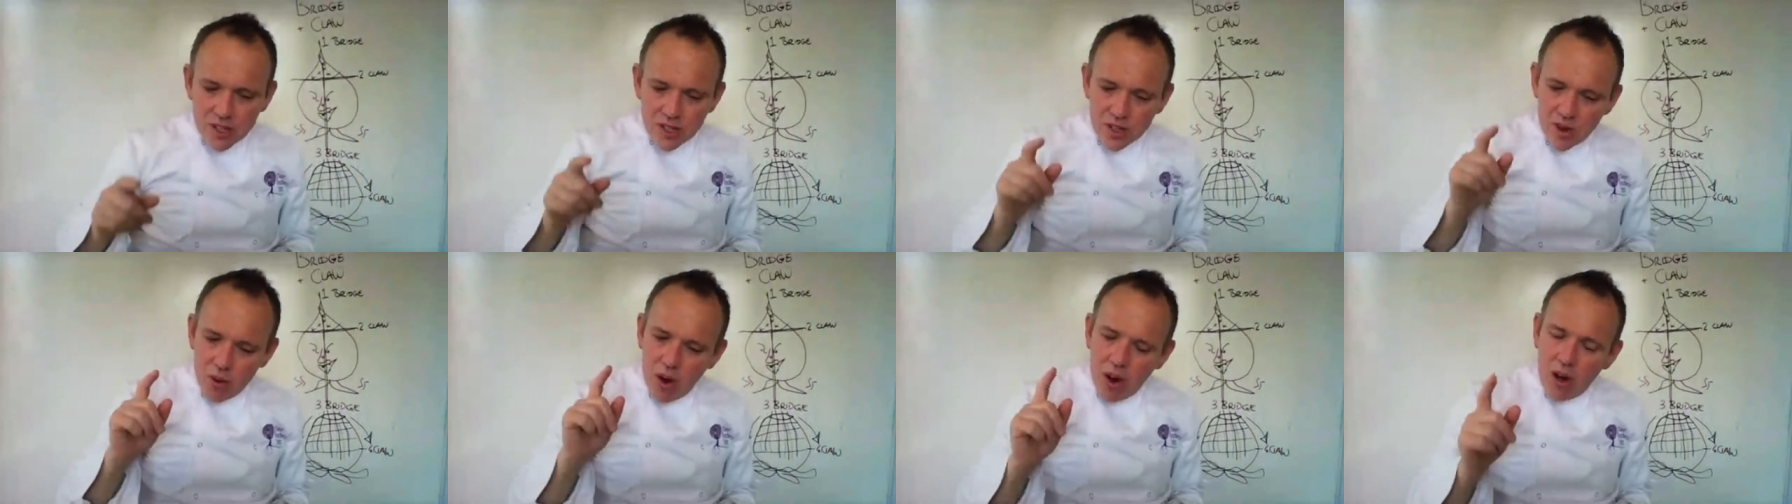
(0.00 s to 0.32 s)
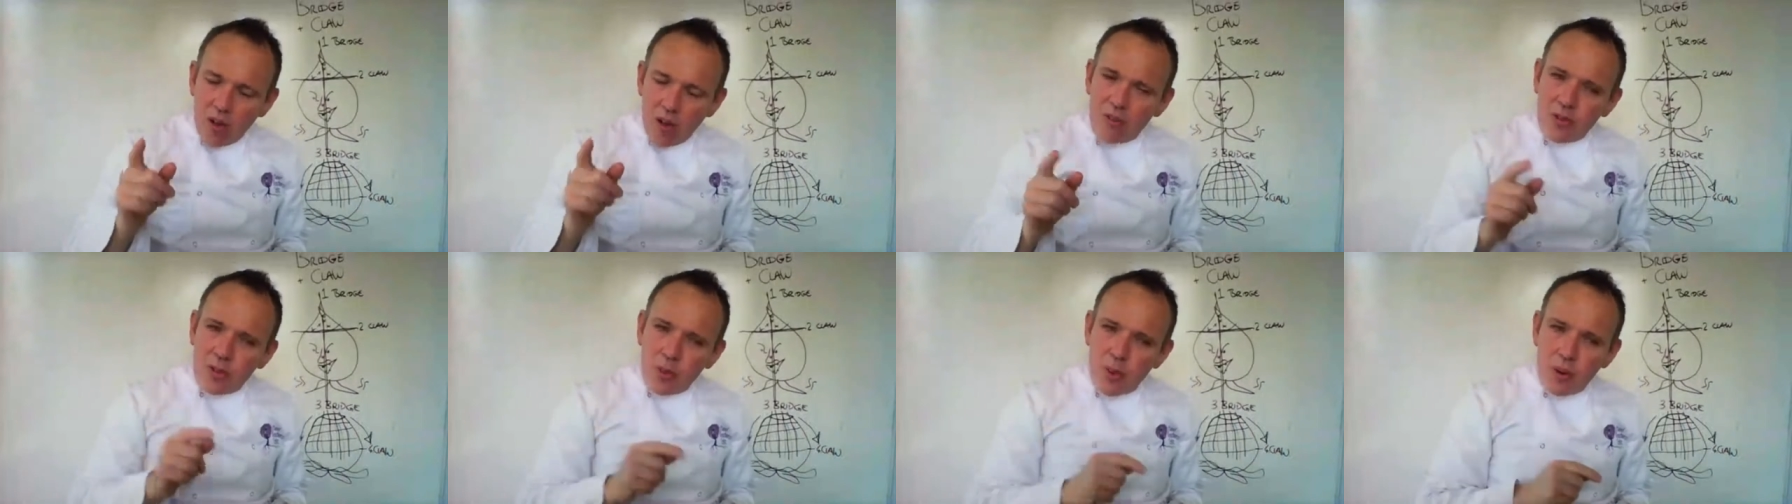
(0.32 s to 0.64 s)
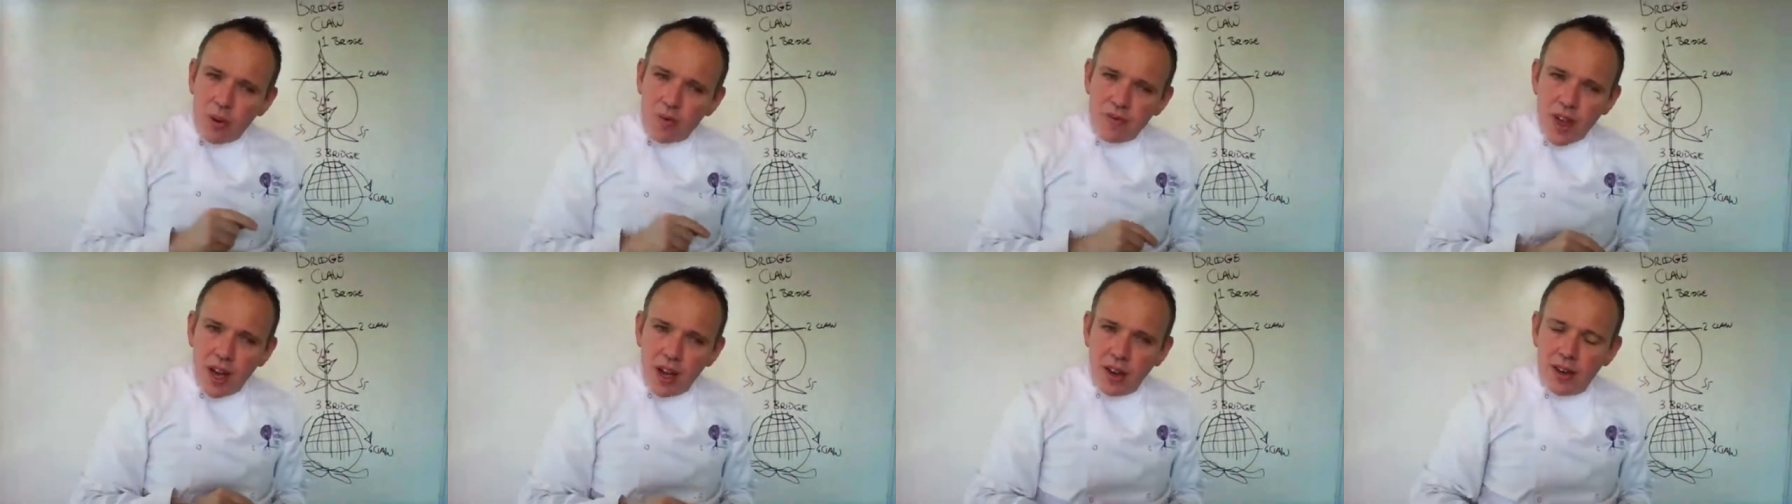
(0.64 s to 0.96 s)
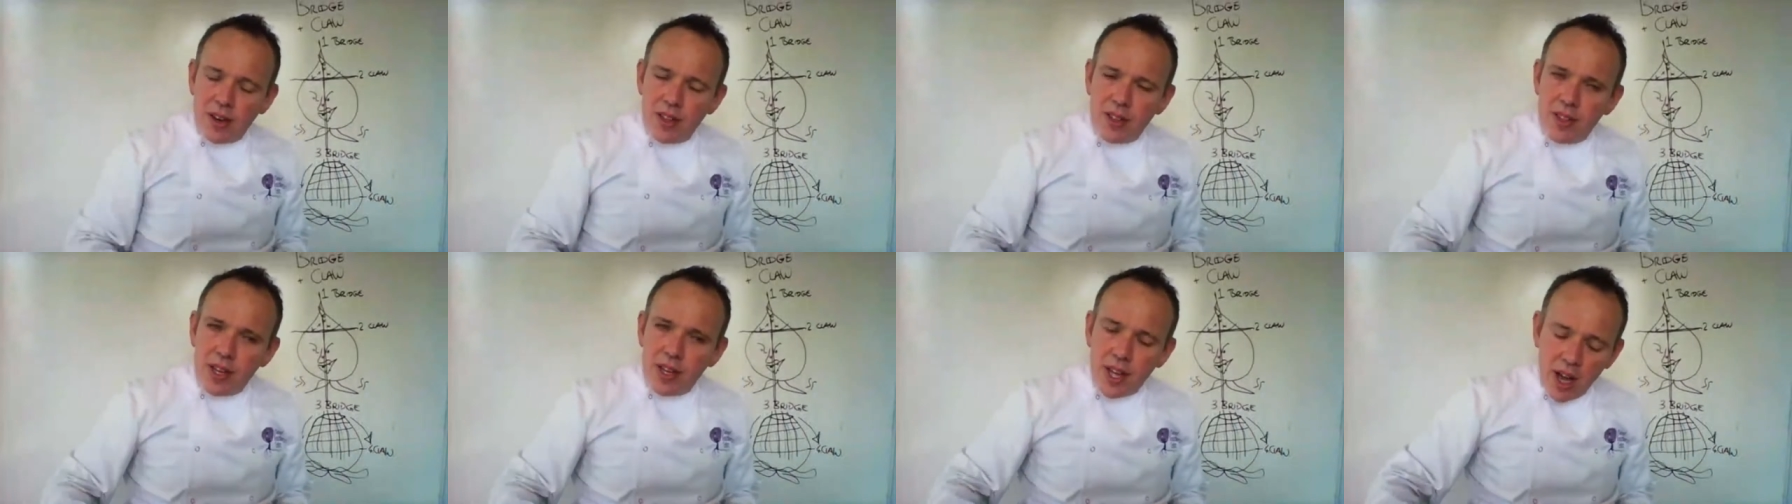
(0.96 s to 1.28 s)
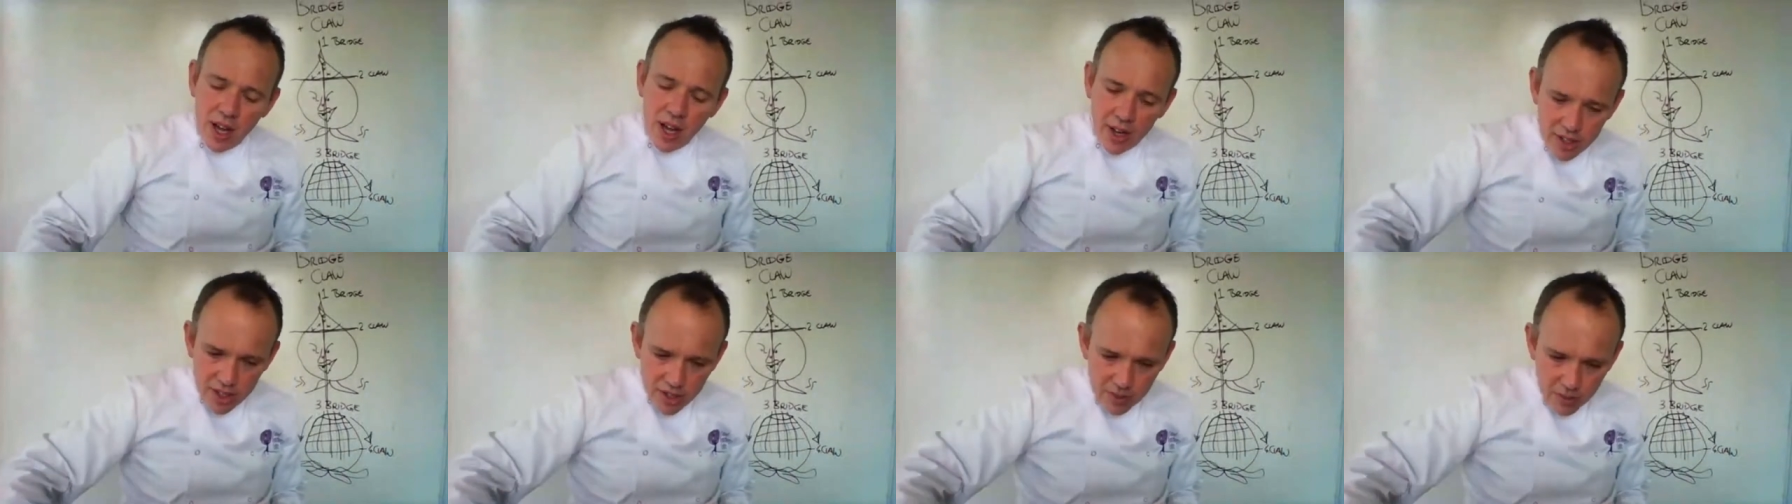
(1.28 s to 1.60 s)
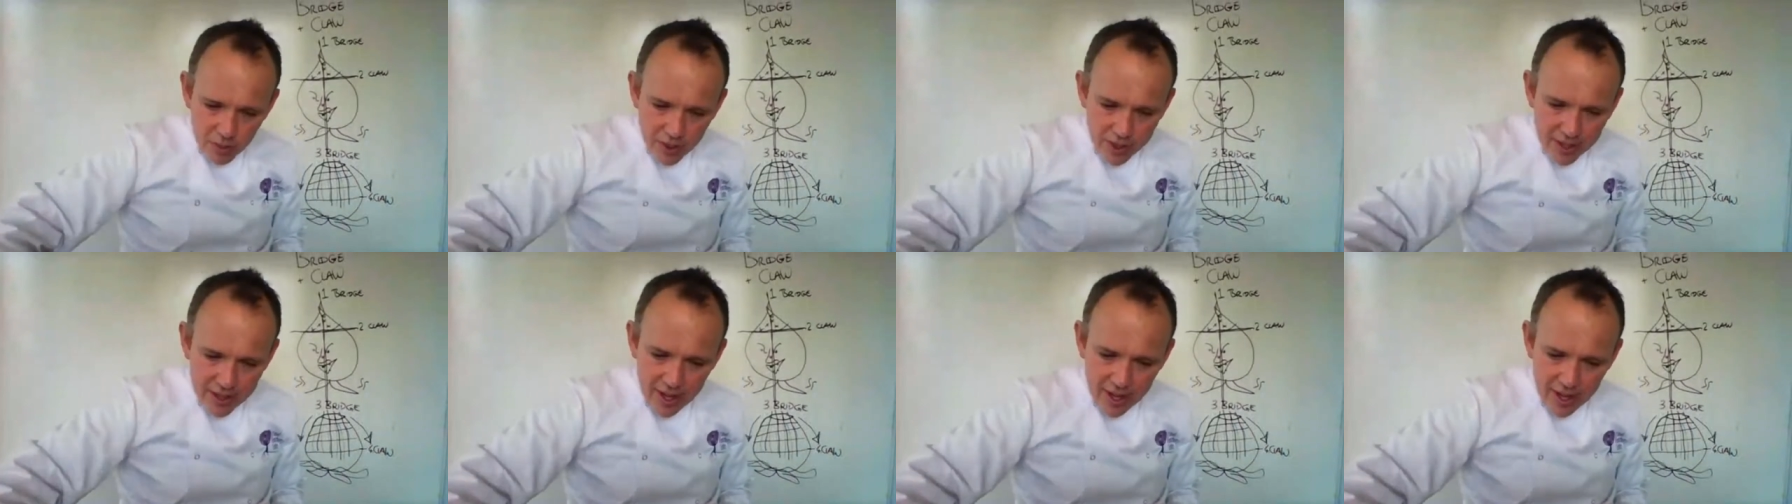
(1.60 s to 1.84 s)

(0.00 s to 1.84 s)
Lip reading: So after we've done the onion,